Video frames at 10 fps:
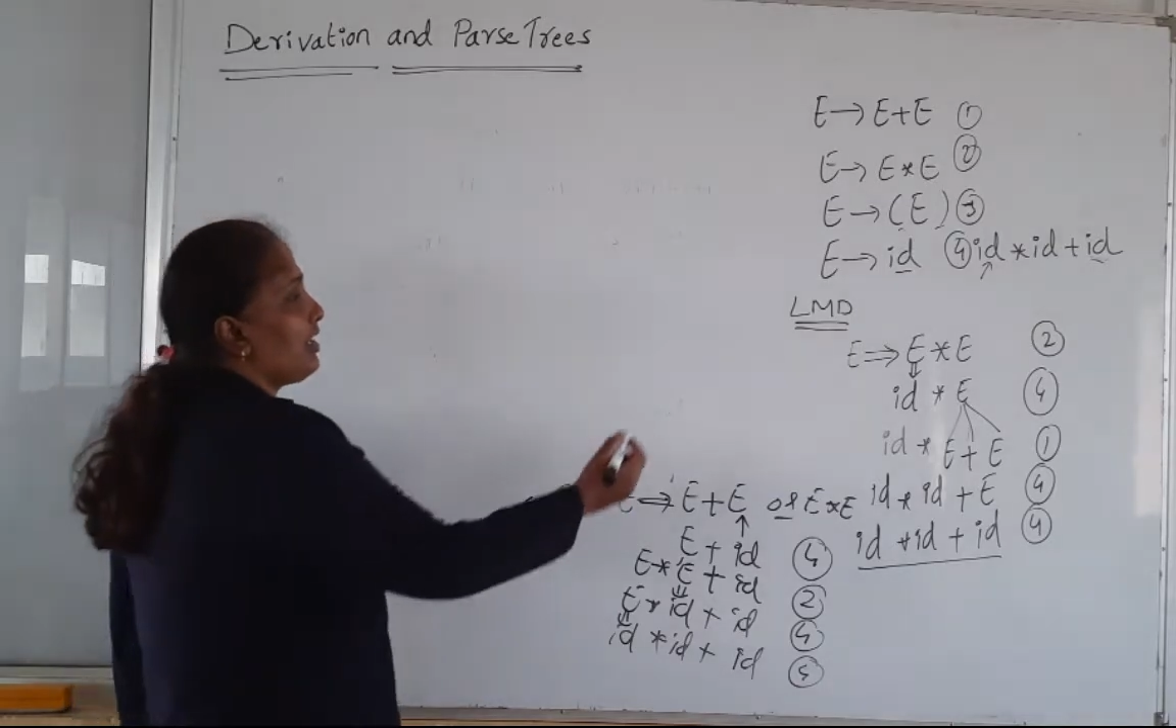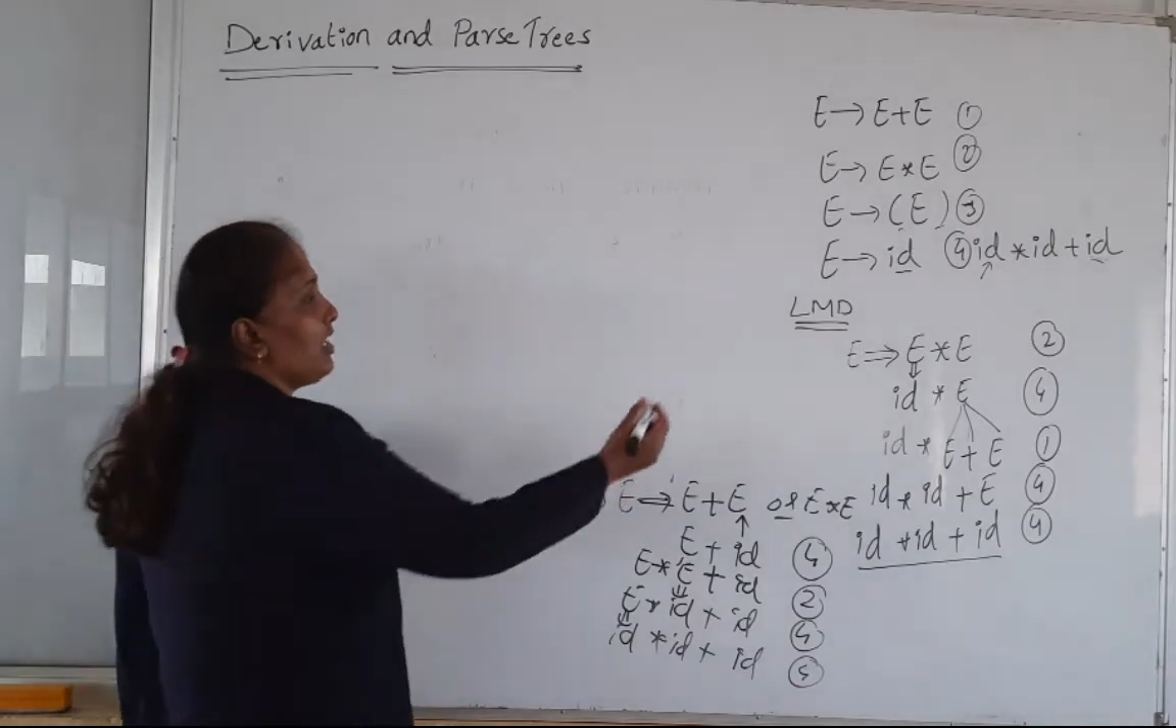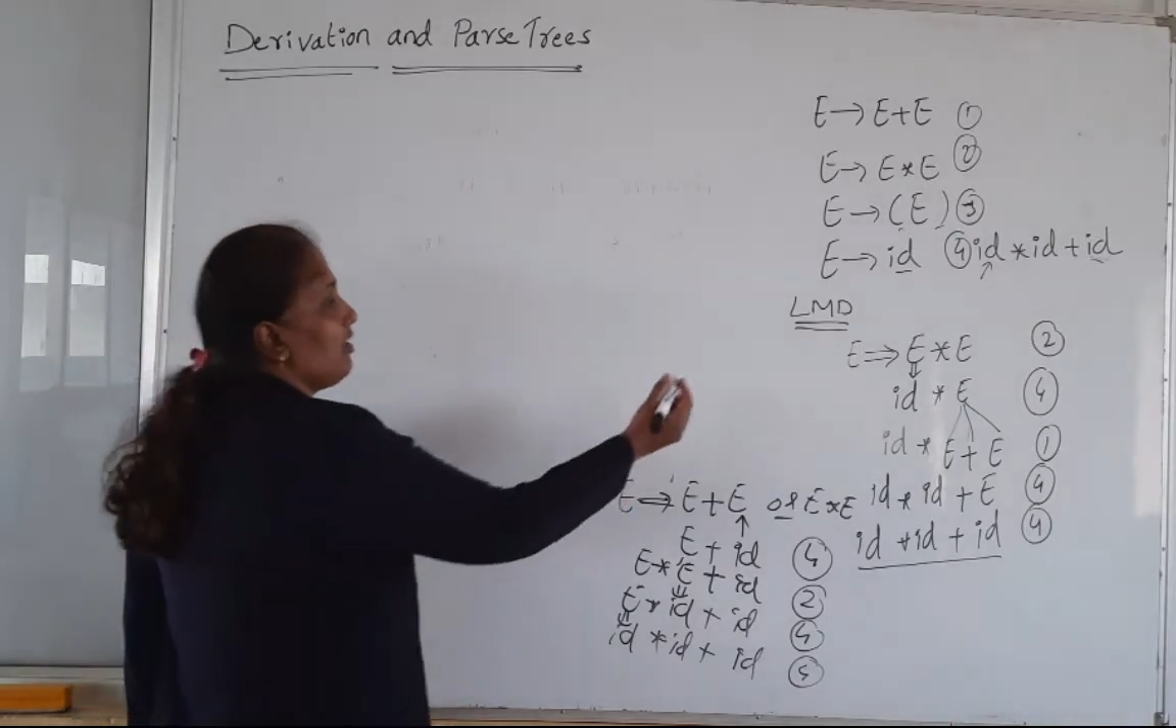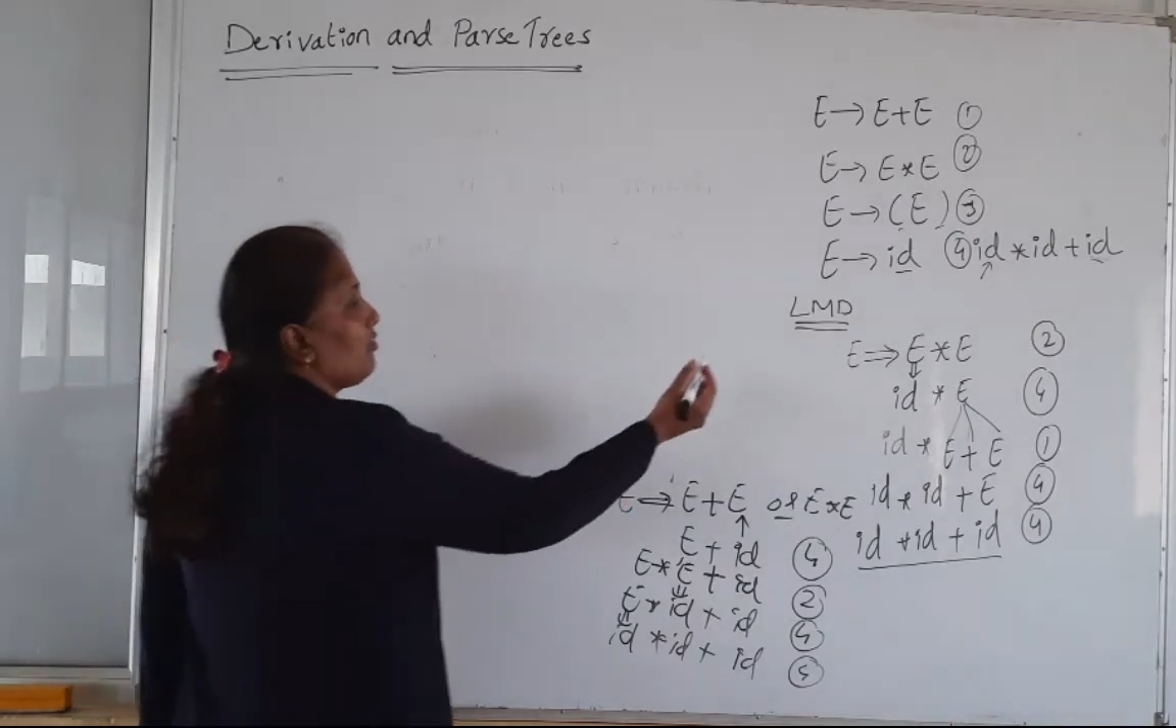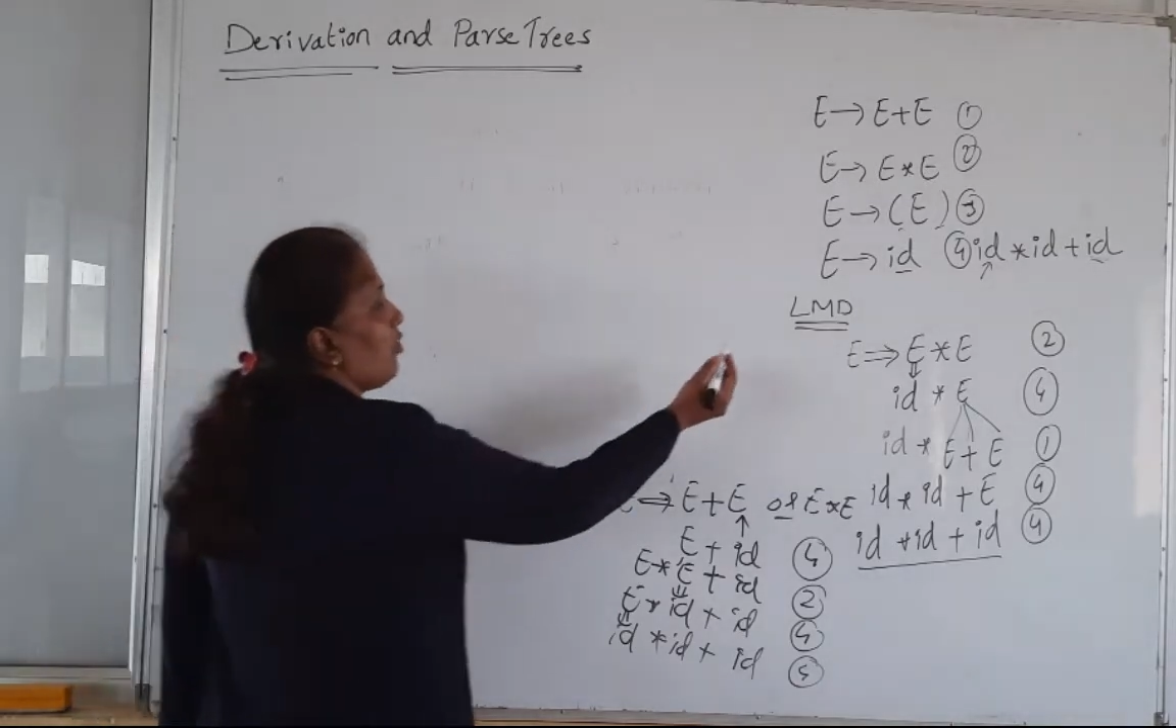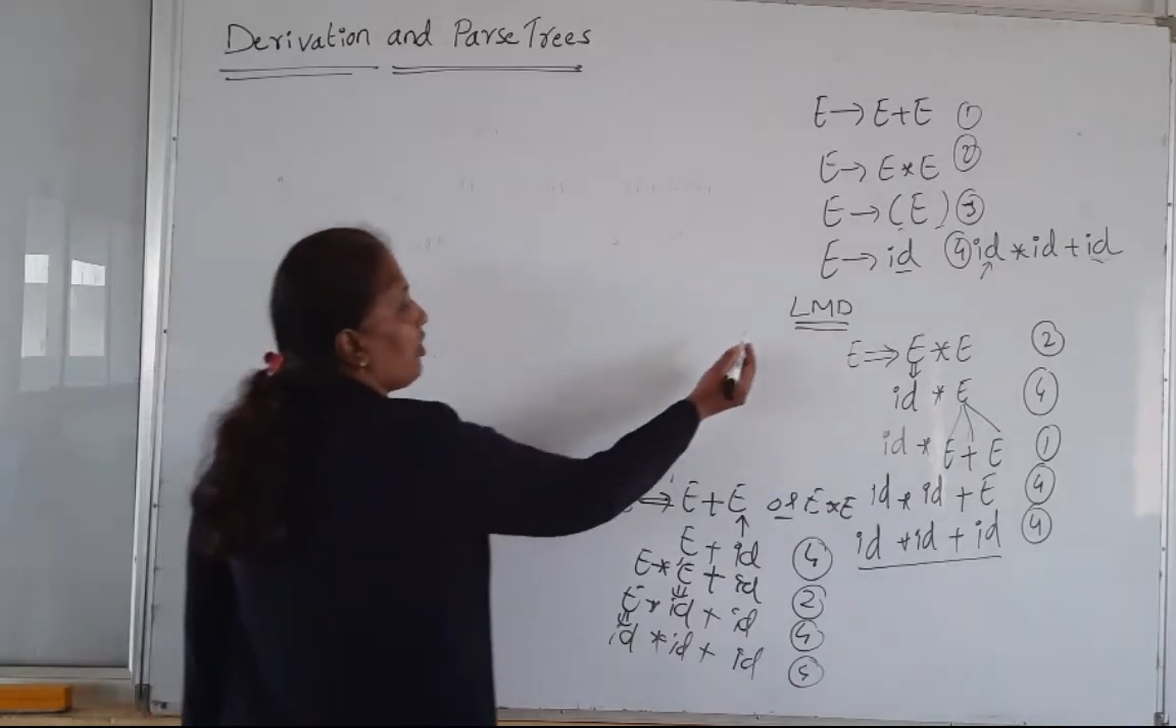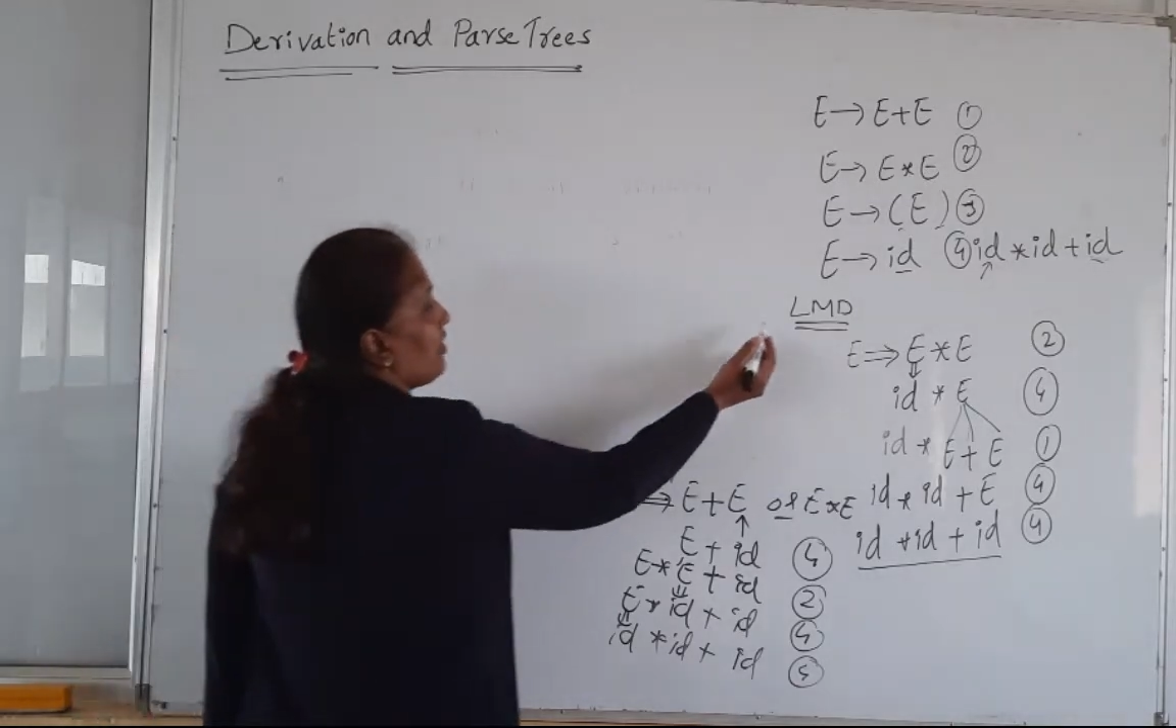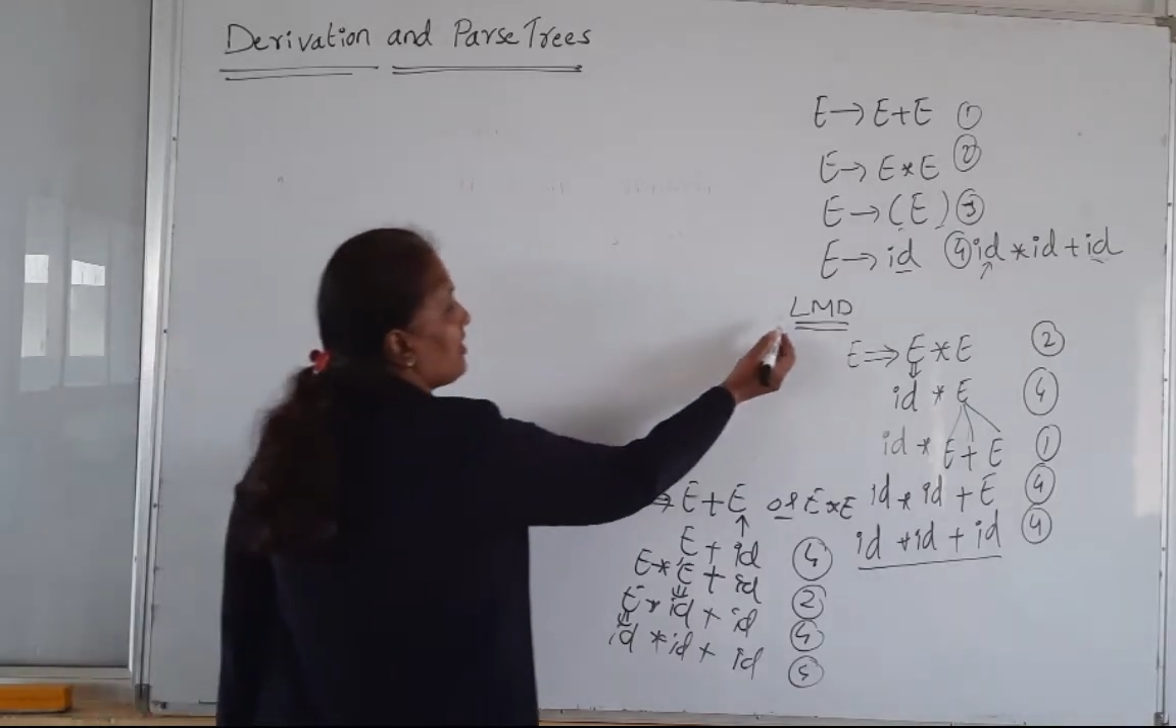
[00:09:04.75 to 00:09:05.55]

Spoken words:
tree for